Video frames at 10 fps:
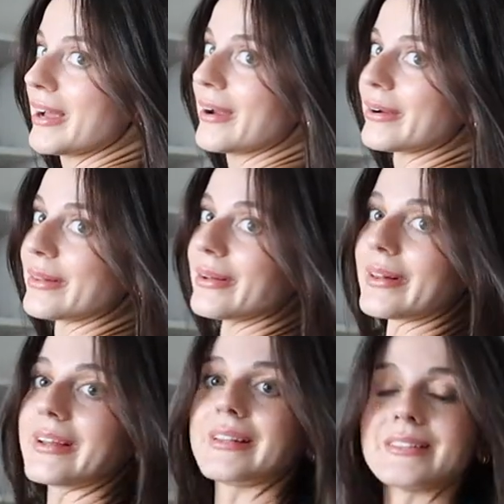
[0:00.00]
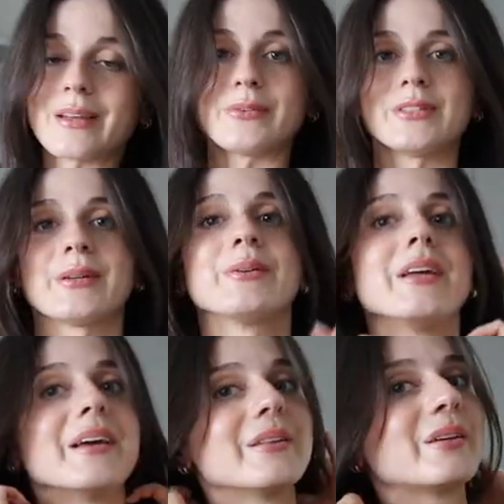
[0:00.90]
my hair could look like this every single
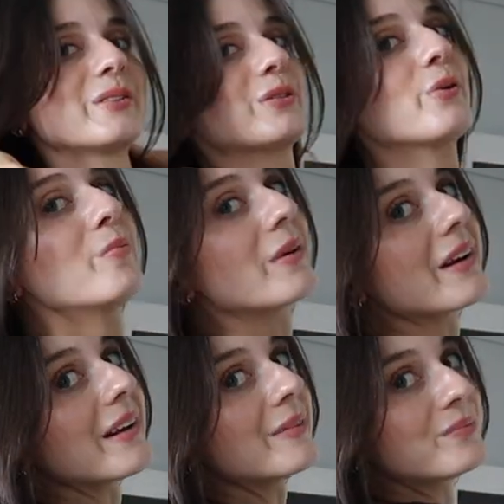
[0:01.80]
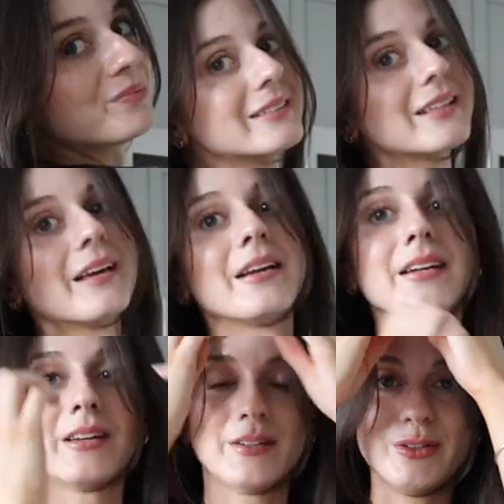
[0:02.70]
day. It looks so pretty. It's
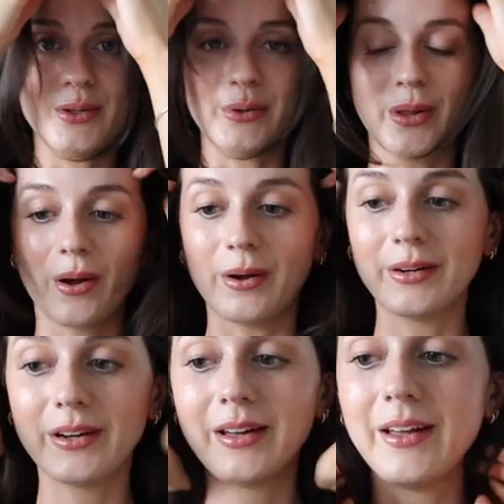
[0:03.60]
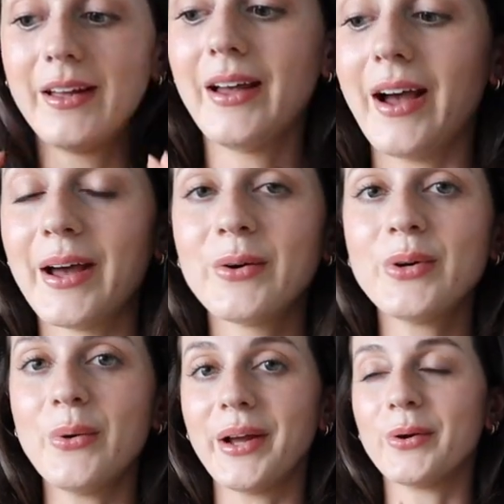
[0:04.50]
getting so long. I don't
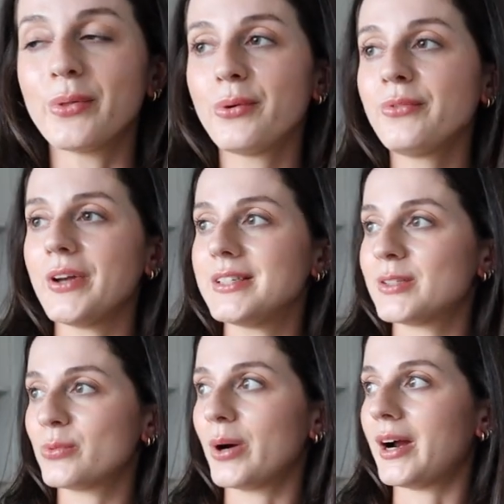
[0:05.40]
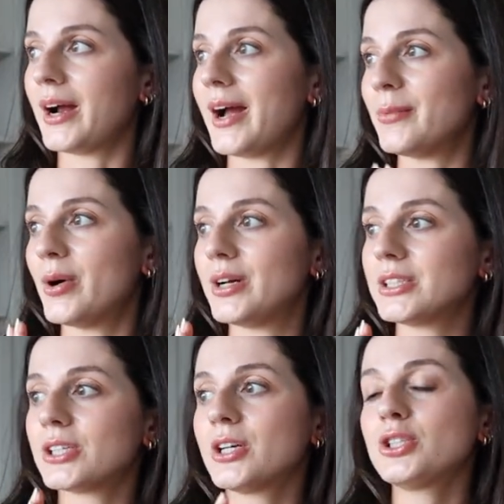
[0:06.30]
know, I go through phases where I, I
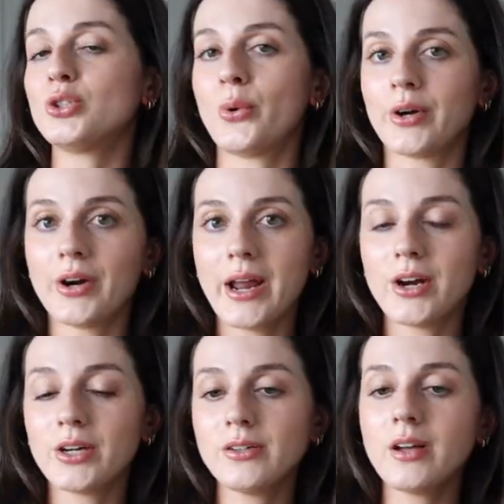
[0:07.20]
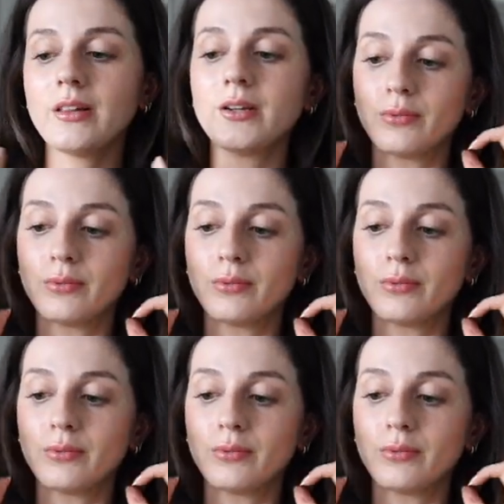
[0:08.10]
want shorter hair, not like